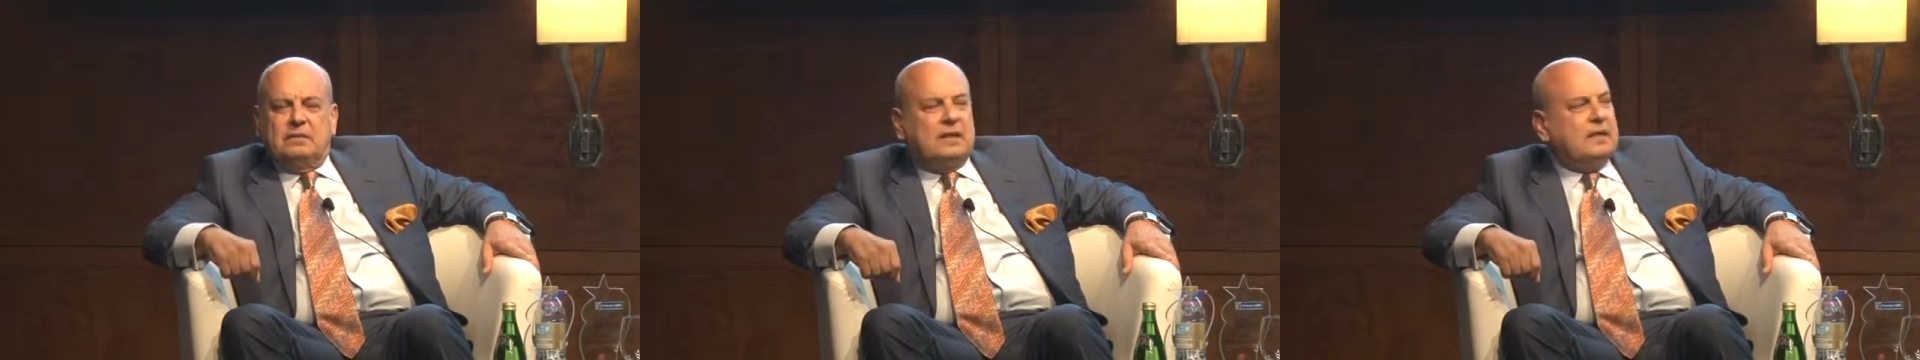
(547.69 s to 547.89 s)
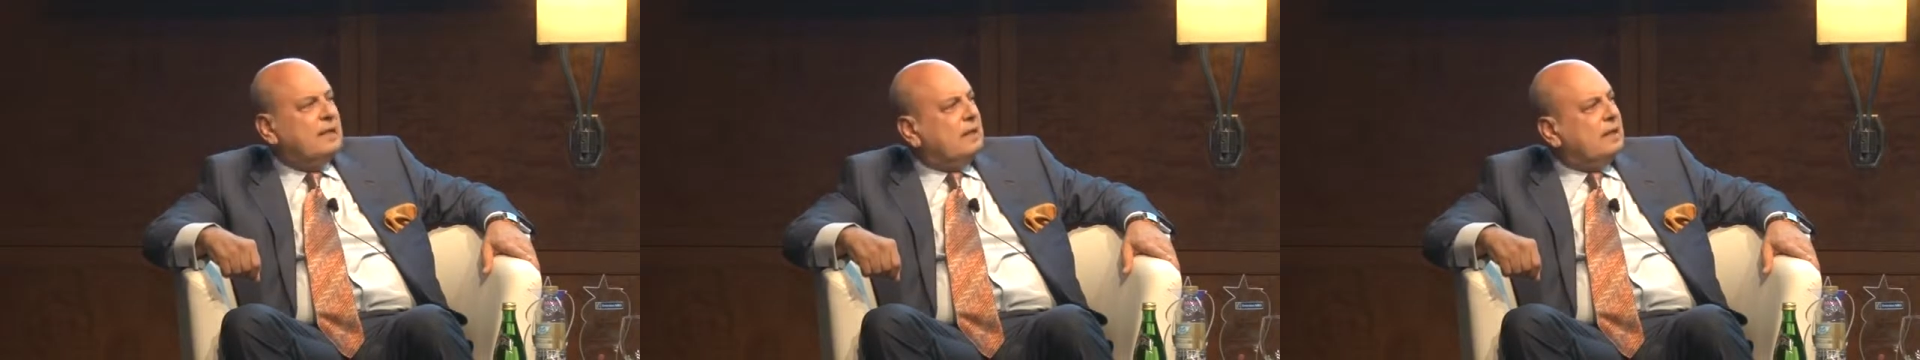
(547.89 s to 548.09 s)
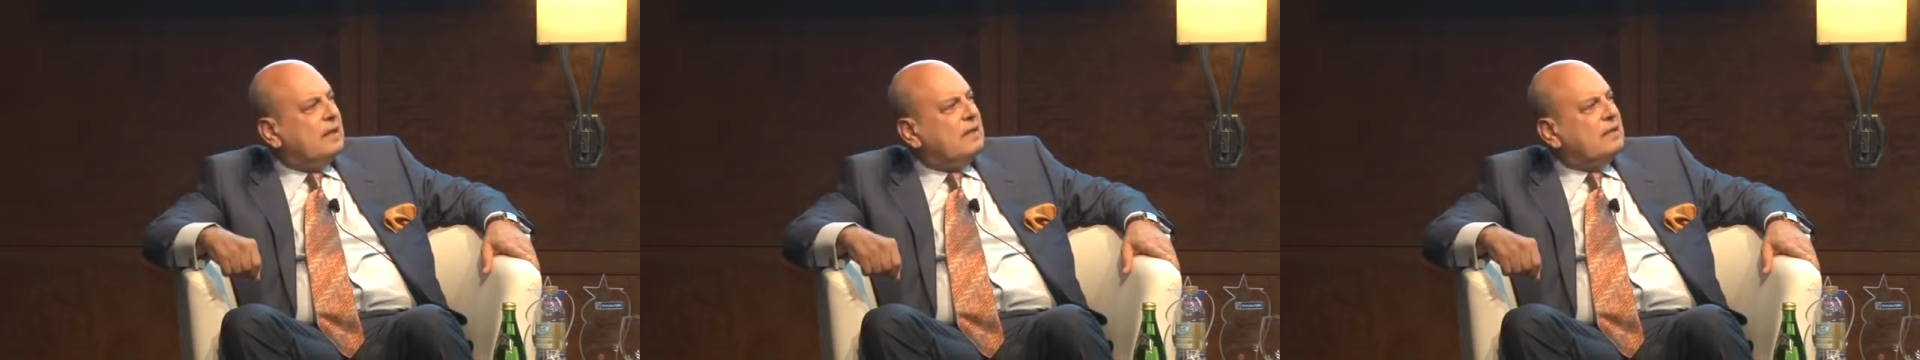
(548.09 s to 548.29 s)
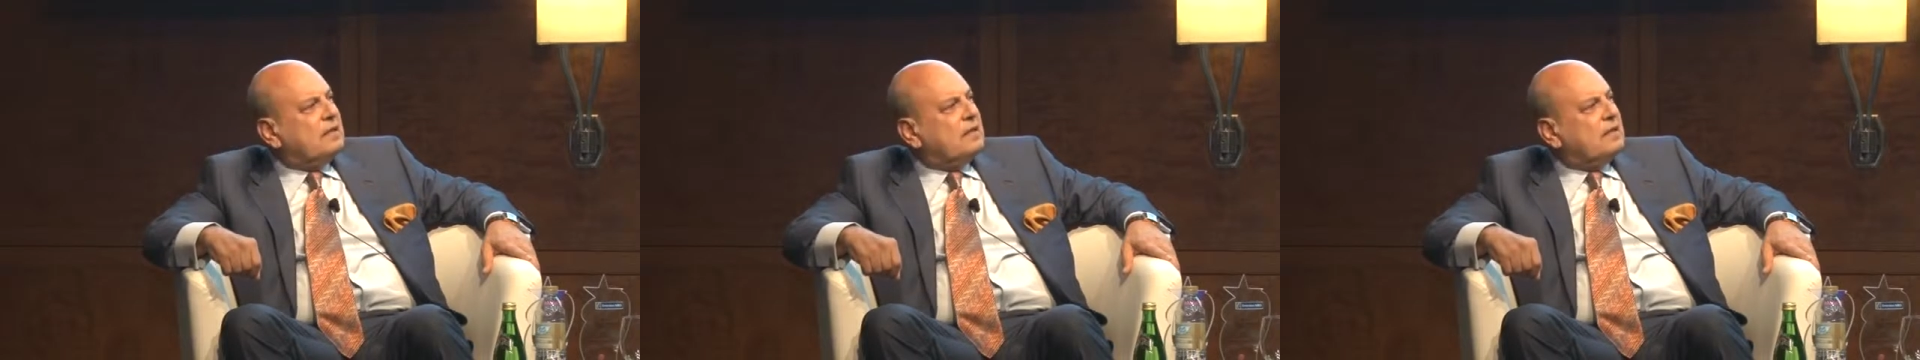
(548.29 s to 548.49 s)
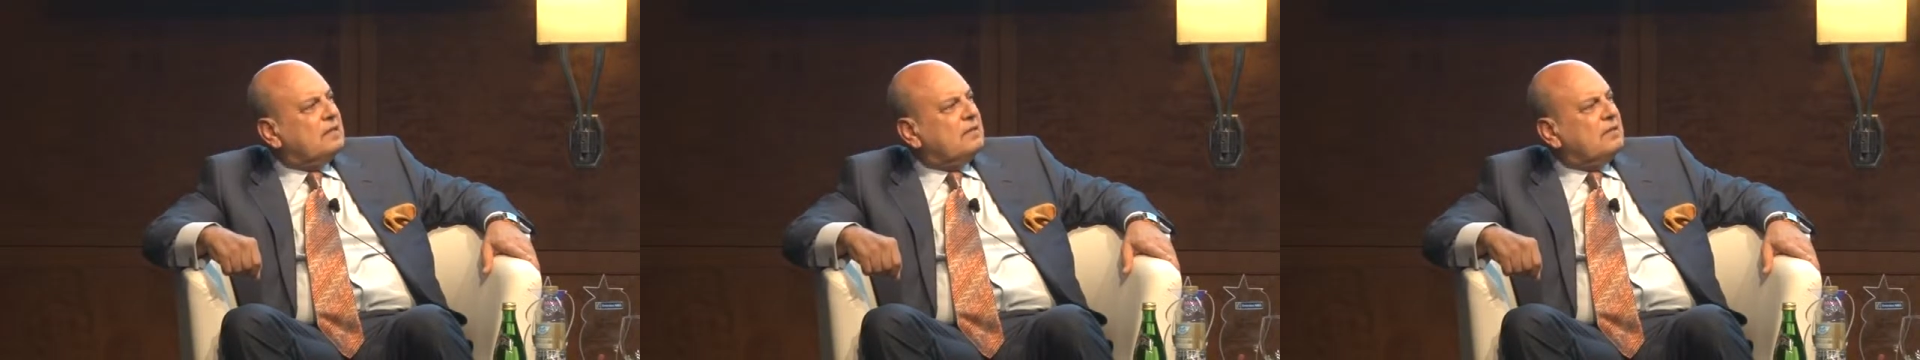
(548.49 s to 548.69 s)
And he
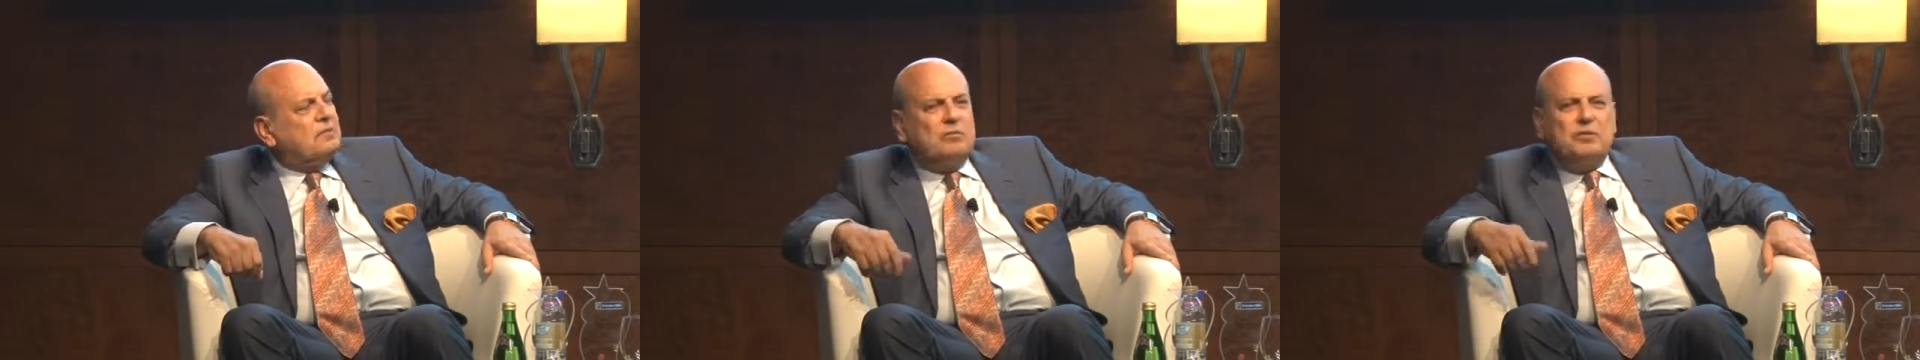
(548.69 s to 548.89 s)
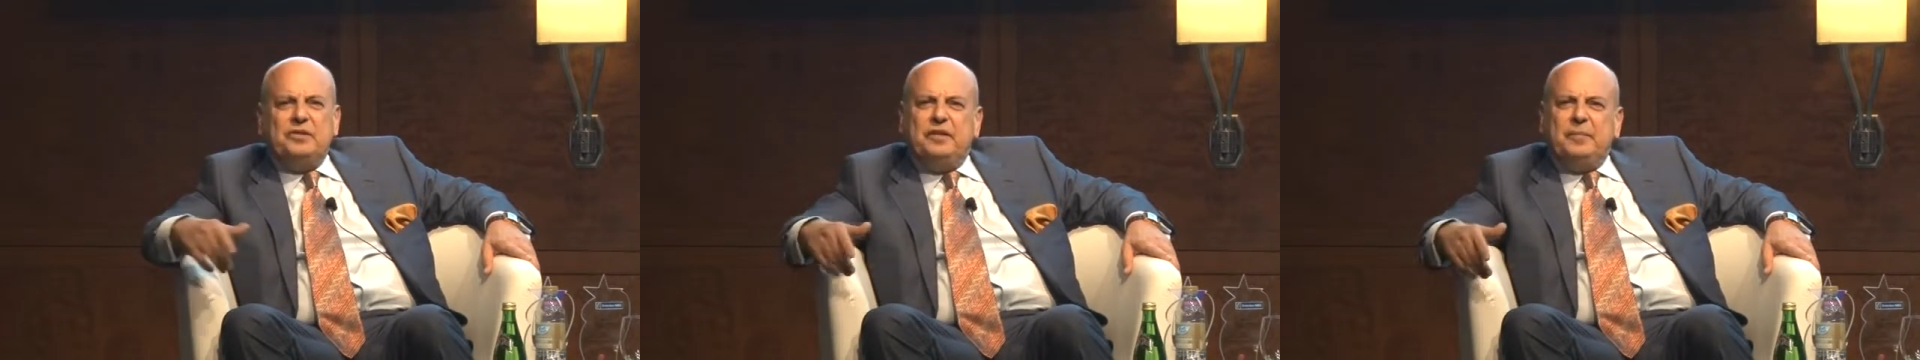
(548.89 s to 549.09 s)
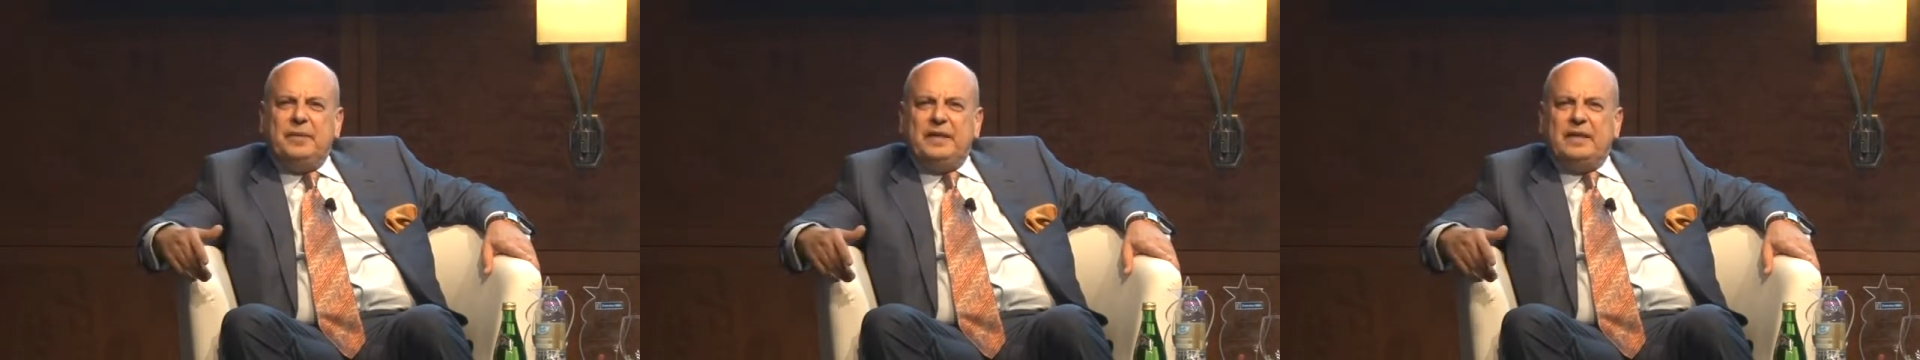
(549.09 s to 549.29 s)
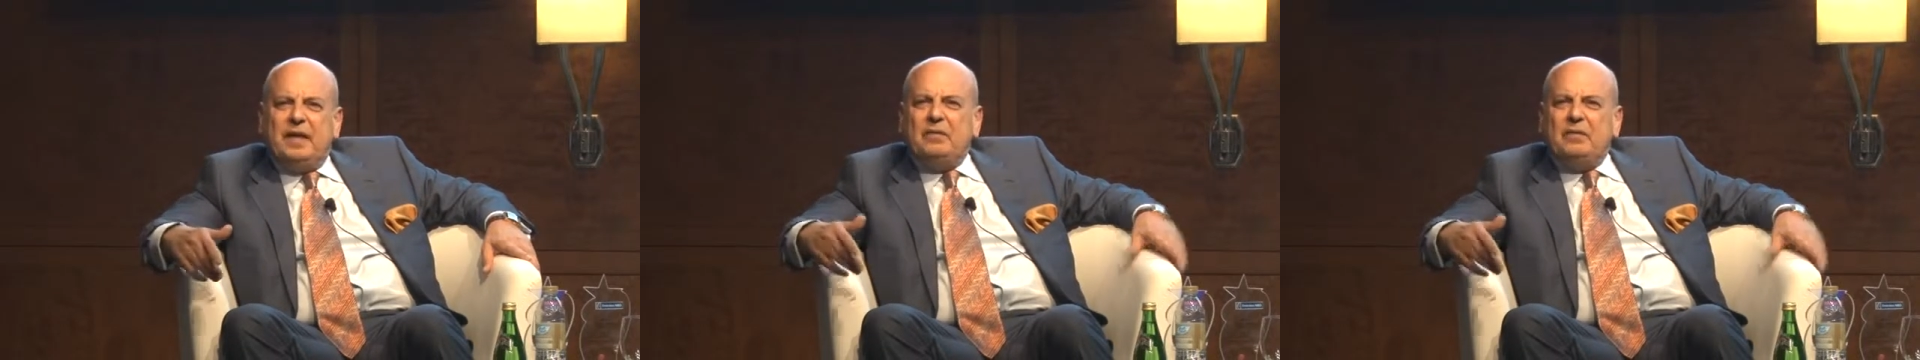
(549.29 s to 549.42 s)
said, what do you mean?